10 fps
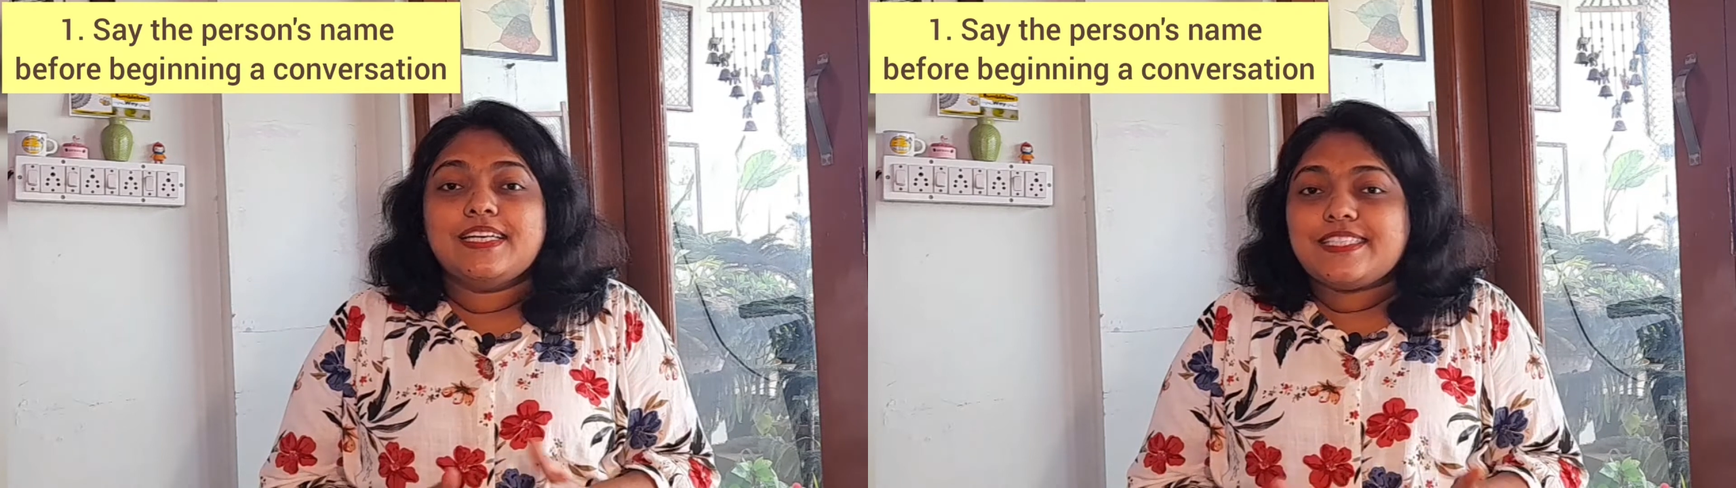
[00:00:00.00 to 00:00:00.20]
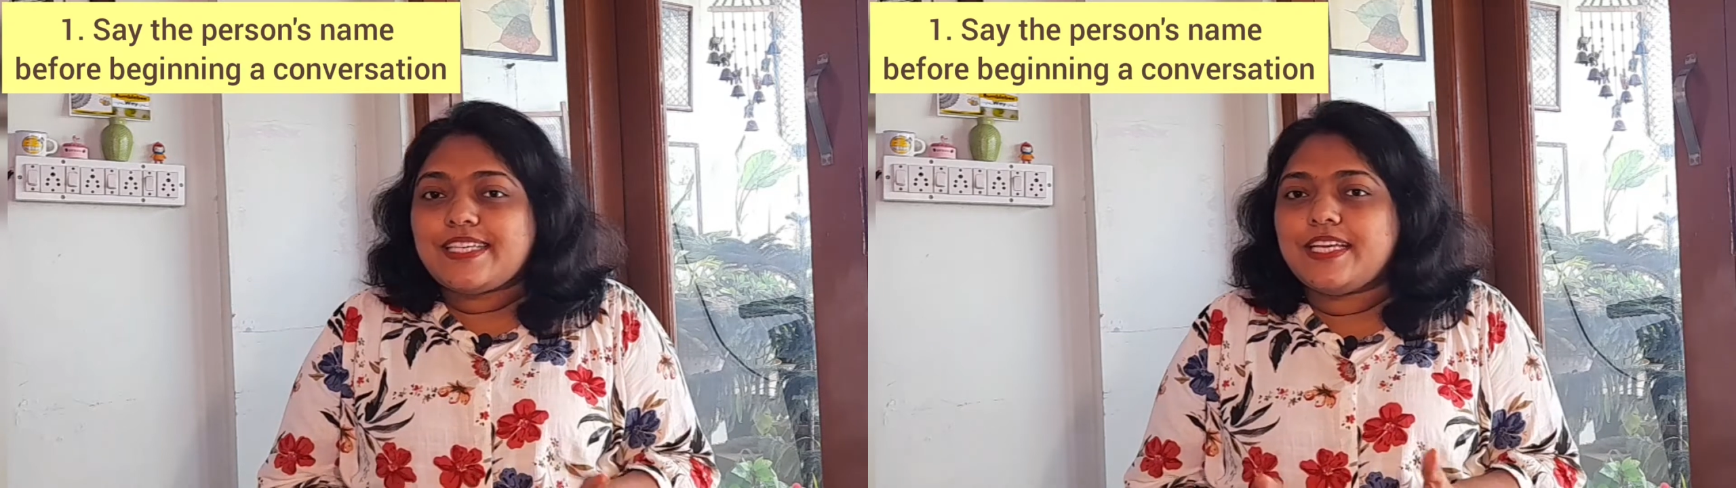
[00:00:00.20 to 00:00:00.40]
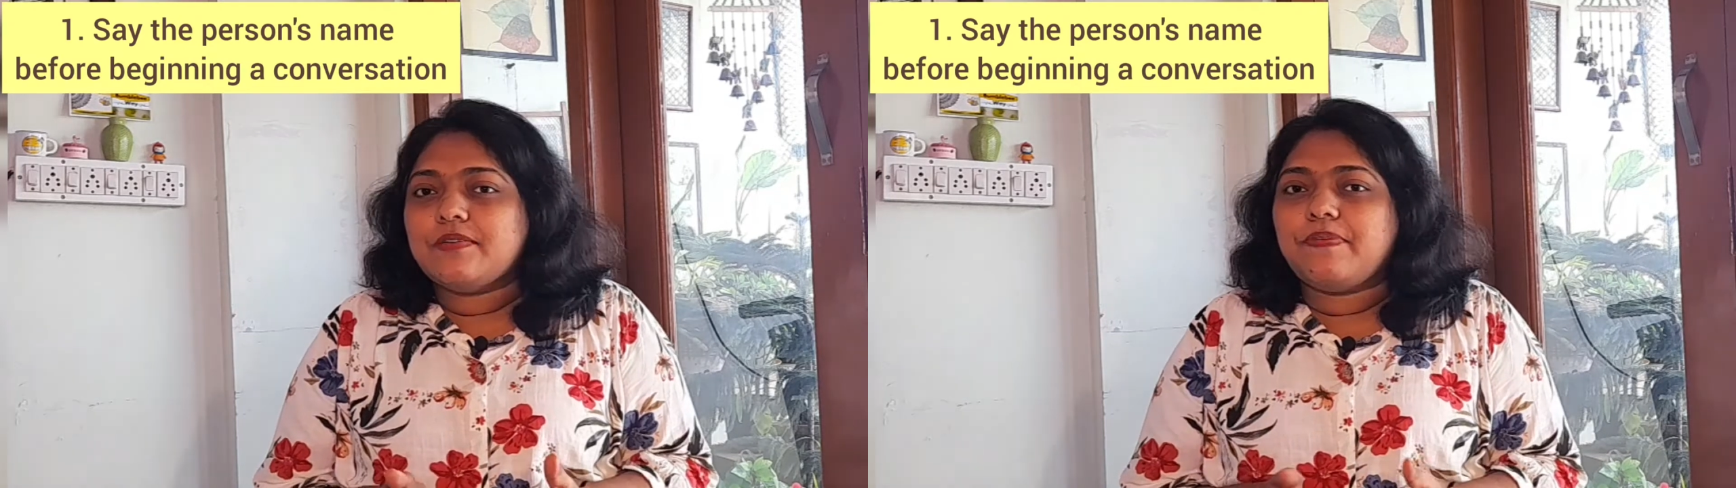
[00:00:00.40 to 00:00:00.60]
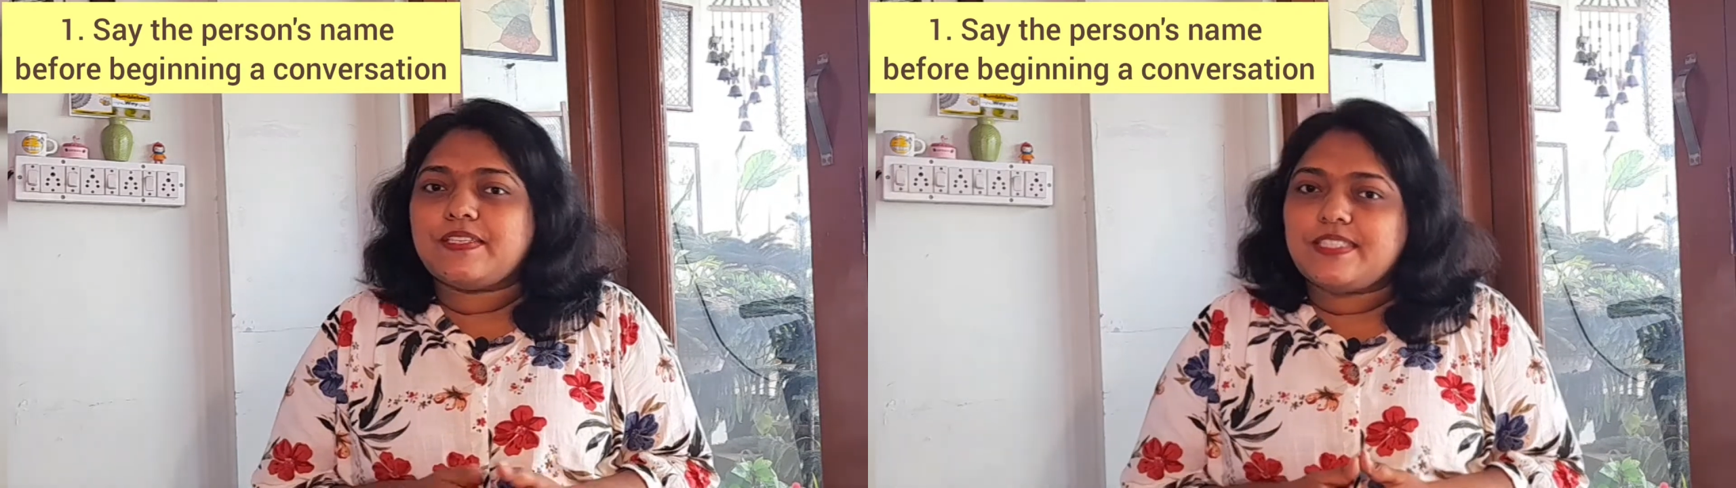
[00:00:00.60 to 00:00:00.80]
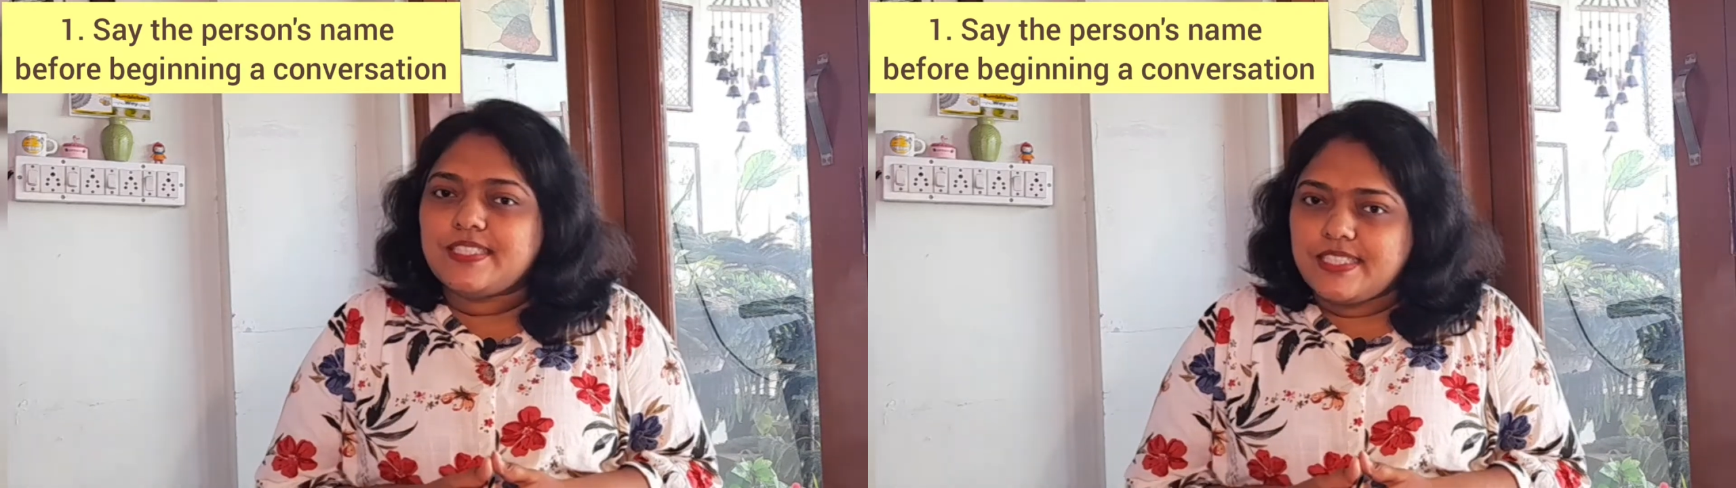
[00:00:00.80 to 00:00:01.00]
Say the
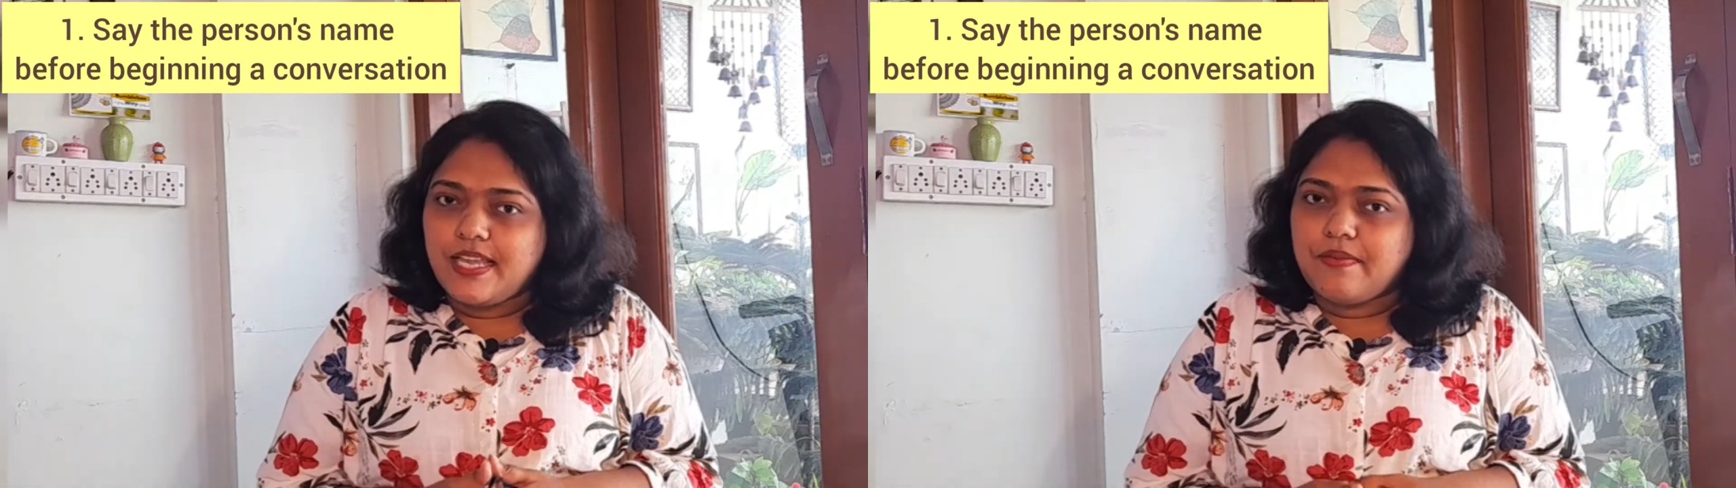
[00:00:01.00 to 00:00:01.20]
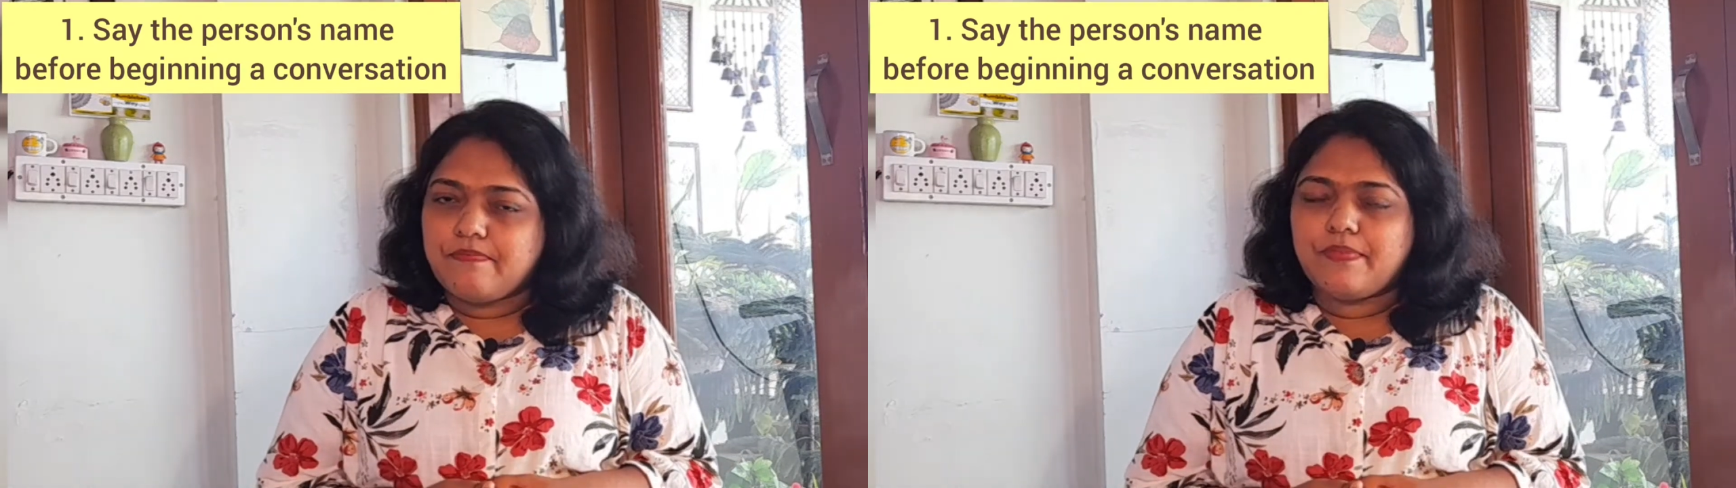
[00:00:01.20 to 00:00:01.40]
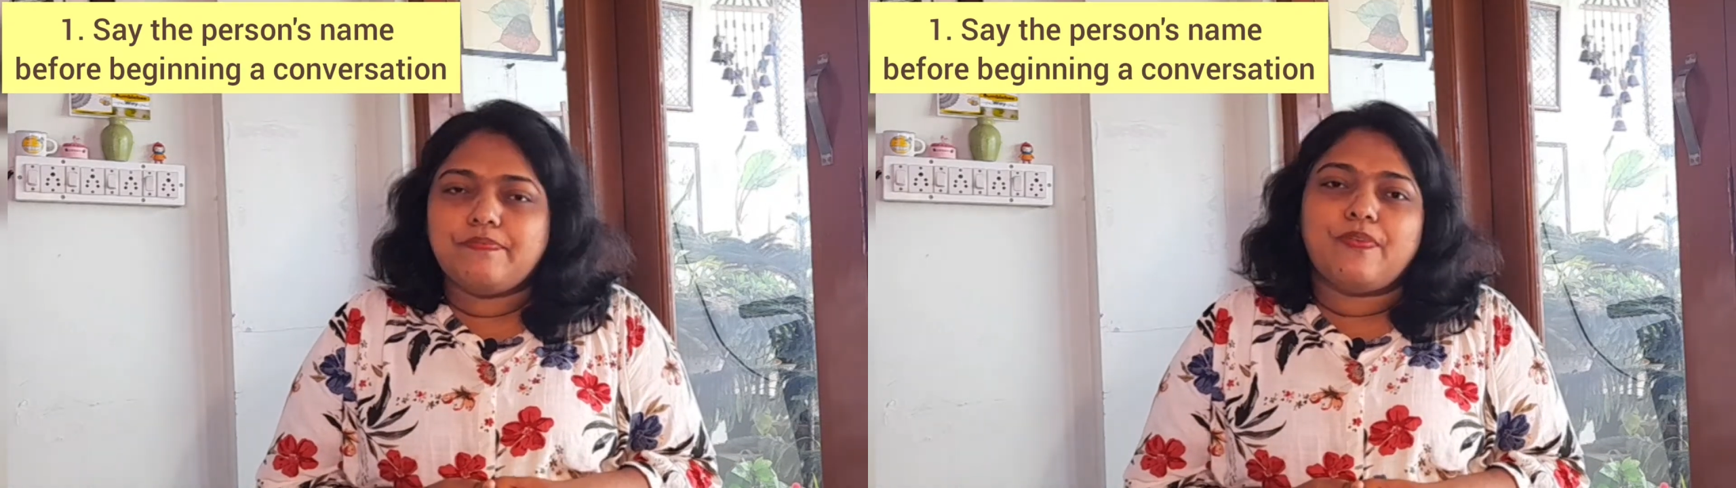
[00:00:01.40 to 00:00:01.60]
person's name